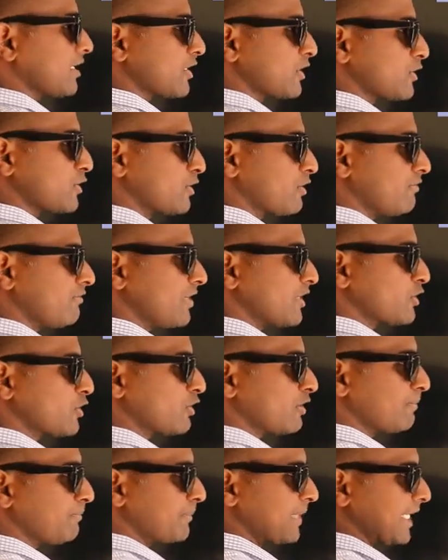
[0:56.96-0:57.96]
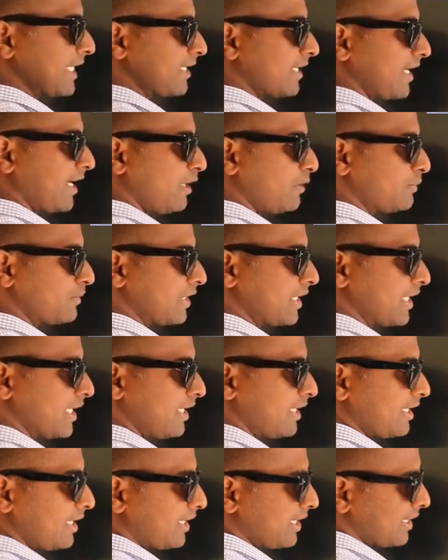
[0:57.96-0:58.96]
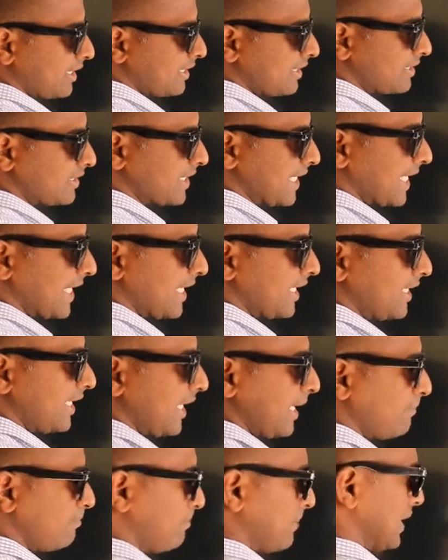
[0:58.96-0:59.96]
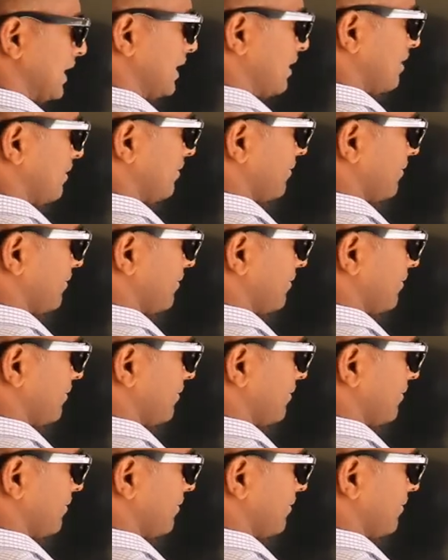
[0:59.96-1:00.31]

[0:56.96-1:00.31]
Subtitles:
So we should bring down the second number.